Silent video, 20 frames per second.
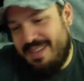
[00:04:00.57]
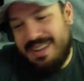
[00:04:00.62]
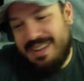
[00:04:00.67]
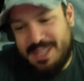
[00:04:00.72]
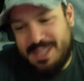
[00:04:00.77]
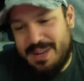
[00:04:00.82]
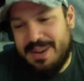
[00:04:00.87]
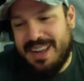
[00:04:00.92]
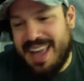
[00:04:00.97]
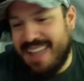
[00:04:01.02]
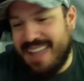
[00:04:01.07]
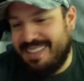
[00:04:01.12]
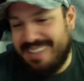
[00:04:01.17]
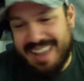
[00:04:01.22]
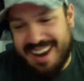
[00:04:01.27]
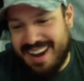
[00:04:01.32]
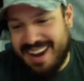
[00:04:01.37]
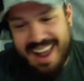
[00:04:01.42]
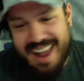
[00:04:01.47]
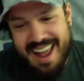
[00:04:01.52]
She'll get
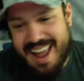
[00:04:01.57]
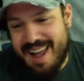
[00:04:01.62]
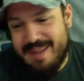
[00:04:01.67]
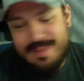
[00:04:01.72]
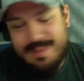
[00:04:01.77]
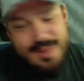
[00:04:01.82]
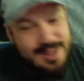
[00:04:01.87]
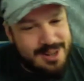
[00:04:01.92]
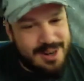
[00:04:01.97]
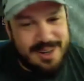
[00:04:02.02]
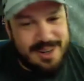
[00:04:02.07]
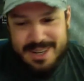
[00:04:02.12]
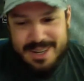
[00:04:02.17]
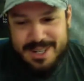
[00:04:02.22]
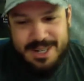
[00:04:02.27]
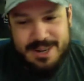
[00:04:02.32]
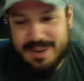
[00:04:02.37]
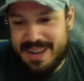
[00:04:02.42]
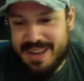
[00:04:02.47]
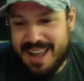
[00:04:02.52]
there. I'm certain
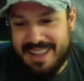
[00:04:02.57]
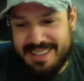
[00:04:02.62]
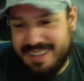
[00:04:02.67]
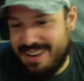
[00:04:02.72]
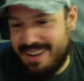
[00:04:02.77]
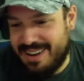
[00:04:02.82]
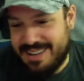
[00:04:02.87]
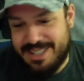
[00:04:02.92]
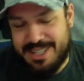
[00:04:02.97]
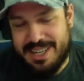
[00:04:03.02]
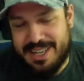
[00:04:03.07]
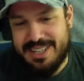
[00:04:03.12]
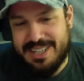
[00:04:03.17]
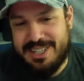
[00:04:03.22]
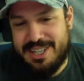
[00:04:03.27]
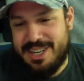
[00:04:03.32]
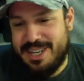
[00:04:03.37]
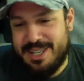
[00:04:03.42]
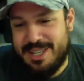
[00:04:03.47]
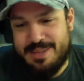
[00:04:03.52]
she'll get there.
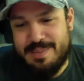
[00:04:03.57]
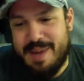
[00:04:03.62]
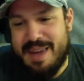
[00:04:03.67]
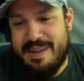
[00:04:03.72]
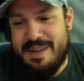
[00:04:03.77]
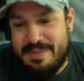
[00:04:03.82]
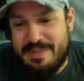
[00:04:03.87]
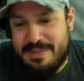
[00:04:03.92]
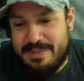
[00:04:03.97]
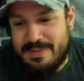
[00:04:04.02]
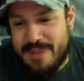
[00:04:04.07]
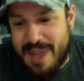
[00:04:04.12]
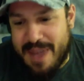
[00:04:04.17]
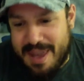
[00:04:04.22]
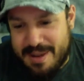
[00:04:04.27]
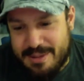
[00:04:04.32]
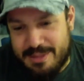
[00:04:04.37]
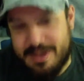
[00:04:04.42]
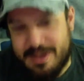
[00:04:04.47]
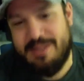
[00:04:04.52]
She's my
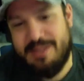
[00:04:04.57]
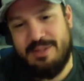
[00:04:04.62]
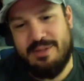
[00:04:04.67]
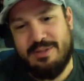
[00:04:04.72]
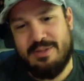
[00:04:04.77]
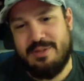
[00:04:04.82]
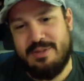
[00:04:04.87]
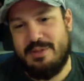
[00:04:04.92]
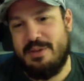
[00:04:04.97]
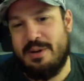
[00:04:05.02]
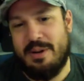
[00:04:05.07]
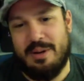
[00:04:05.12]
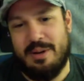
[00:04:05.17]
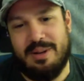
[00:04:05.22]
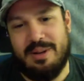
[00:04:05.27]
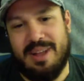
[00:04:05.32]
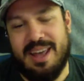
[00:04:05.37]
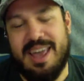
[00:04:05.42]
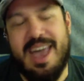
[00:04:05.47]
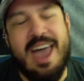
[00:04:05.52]
favorite
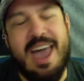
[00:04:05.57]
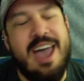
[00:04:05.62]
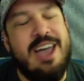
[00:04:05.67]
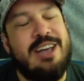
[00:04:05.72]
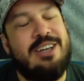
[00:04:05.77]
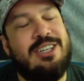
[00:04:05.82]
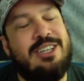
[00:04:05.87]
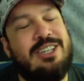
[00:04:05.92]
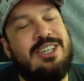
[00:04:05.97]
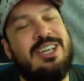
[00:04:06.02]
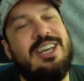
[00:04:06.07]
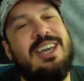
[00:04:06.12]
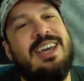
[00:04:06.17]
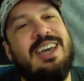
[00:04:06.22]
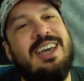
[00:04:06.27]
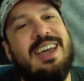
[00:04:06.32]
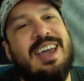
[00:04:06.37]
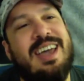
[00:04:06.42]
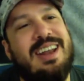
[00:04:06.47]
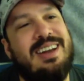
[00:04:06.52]
troll. Like she
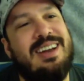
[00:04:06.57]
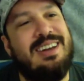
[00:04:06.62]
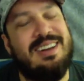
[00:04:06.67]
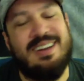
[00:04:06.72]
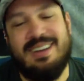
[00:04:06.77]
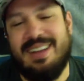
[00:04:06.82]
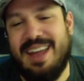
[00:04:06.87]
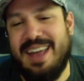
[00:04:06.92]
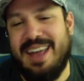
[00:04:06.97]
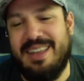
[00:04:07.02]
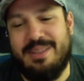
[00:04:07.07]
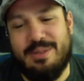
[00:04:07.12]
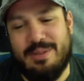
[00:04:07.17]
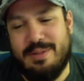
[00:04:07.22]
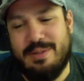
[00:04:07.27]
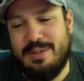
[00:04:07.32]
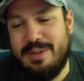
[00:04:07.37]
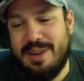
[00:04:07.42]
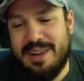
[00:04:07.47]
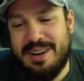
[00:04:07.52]
can like
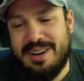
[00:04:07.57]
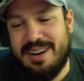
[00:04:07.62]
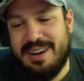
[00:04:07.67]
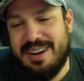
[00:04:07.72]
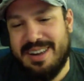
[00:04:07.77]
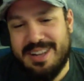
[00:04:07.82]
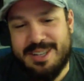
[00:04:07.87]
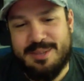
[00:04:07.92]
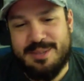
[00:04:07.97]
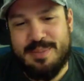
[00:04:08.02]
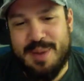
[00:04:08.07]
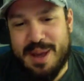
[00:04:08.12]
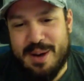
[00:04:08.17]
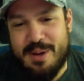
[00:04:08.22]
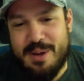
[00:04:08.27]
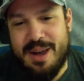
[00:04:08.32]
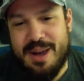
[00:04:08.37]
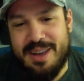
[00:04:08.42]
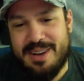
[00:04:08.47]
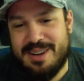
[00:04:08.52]
trigger us
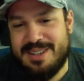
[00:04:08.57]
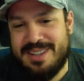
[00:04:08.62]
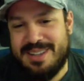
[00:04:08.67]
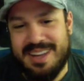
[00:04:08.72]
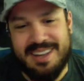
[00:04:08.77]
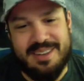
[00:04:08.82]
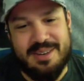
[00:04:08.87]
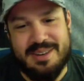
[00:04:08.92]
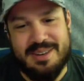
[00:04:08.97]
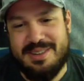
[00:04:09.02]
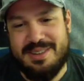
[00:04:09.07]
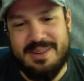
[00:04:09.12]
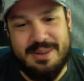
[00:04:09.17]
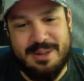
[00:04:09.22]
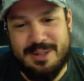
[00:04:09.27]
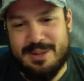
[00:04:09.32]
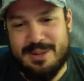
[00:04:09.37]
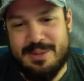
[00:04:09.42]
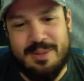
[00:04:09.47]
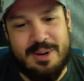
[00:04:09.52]
Bitcoiners like there is
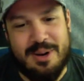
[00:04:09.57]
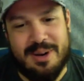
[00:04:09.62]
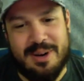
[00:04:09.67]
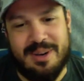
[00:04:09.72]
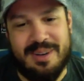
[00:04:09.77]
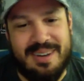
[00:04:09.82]
no tomorrow.